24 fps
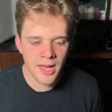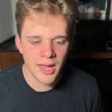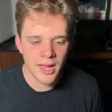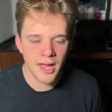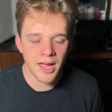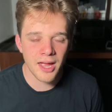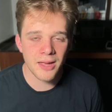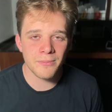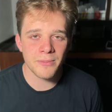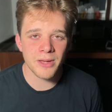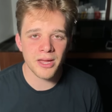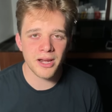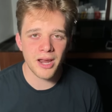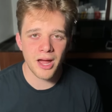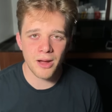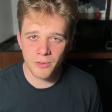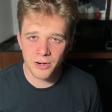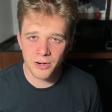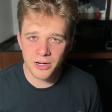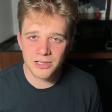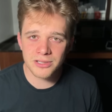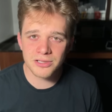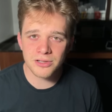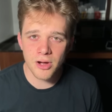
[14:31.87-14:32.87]
amen. I
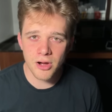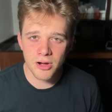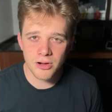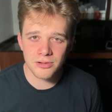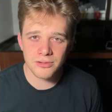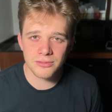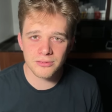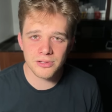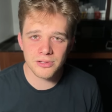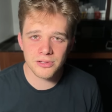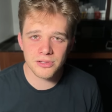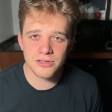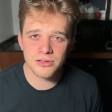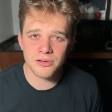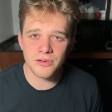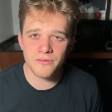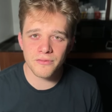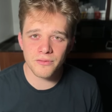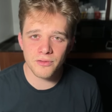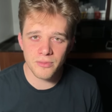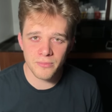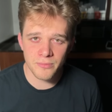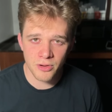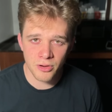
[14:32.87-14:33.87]
want to talk just
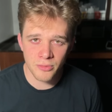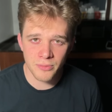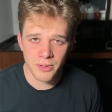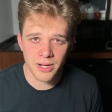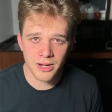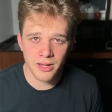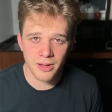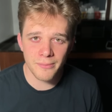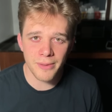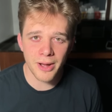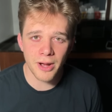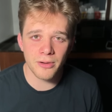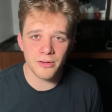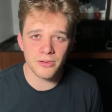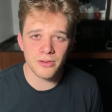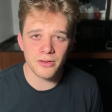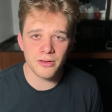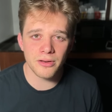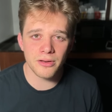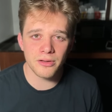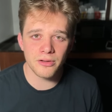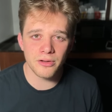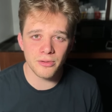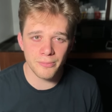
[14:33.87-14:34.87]
for a moment about
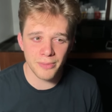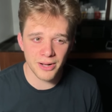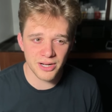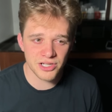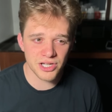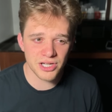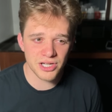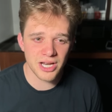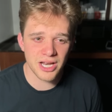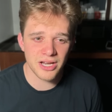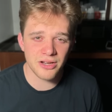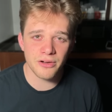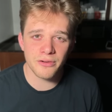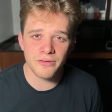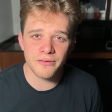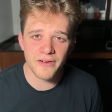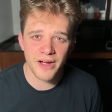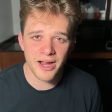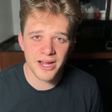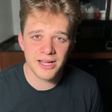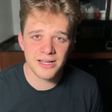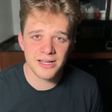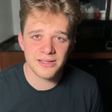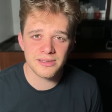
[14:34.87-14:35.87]
your budget and your
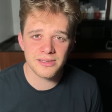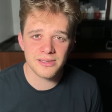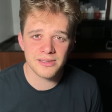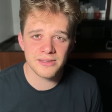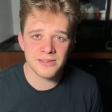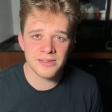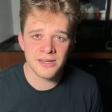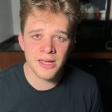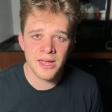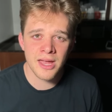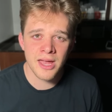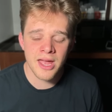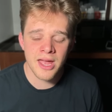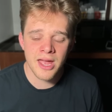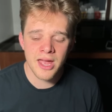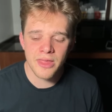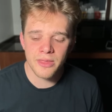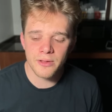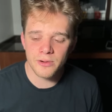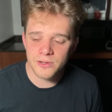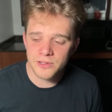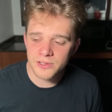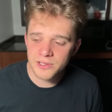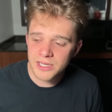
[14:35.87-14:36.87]
finances.
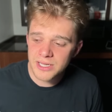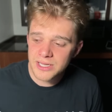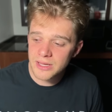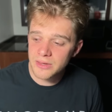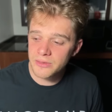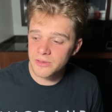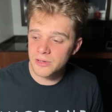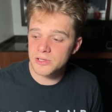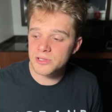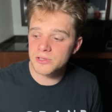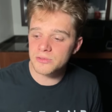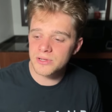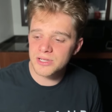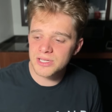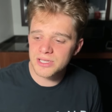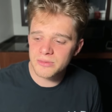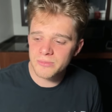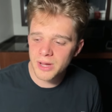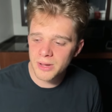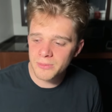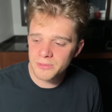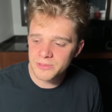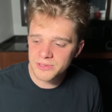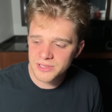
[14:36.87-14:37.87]
There's a reason the
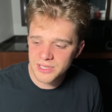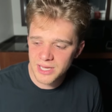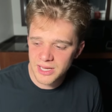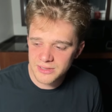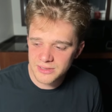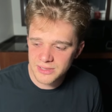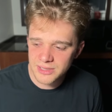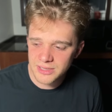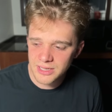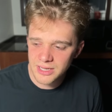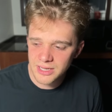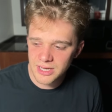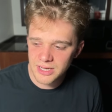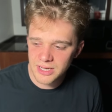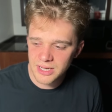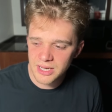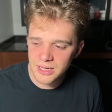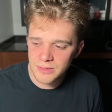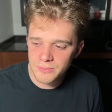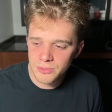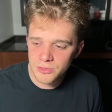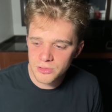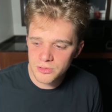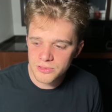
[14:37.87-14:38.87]
Bible says in, in
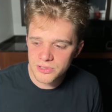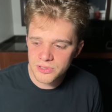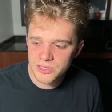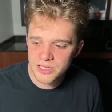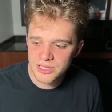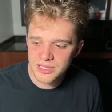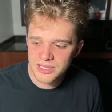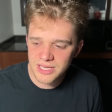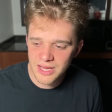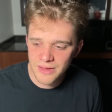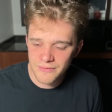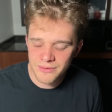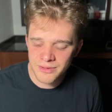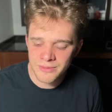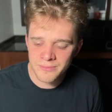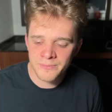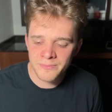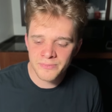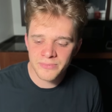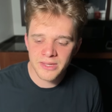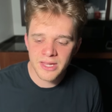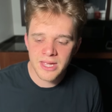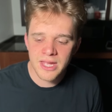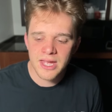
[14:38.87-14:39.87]
Hebrews seven,
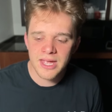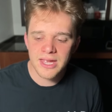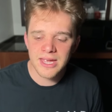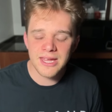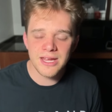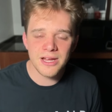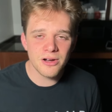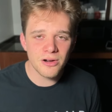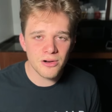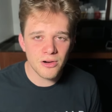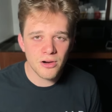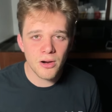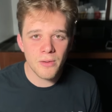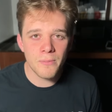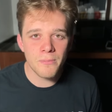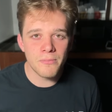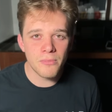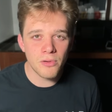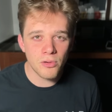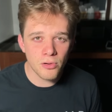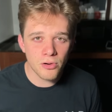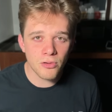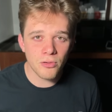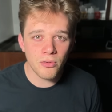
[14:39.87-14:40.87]
here
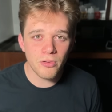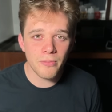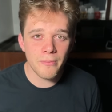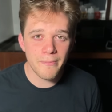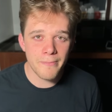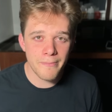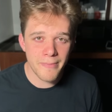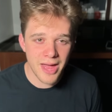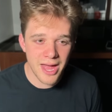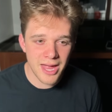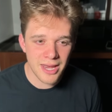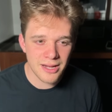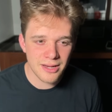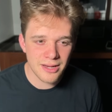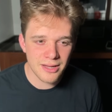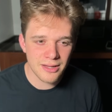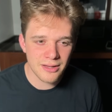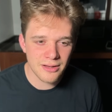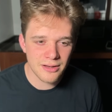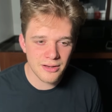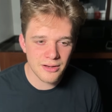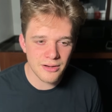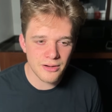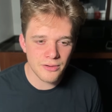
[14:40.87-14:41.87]
mortal men
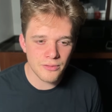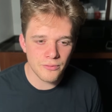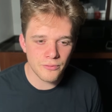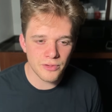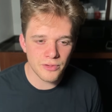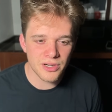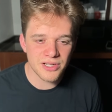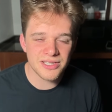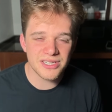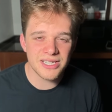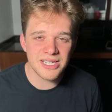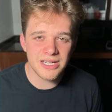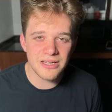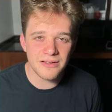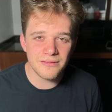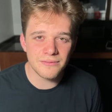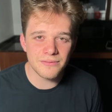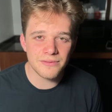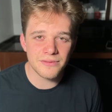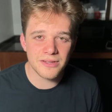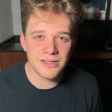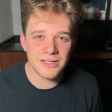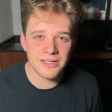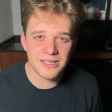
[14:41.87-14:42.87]

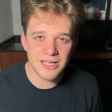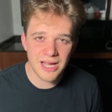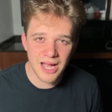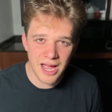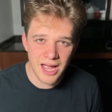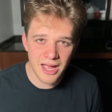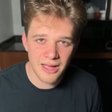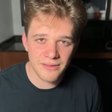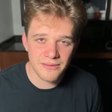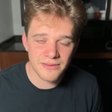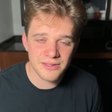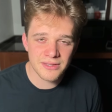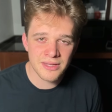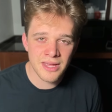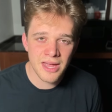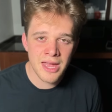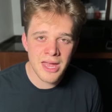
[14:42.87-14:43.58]
receive tithes,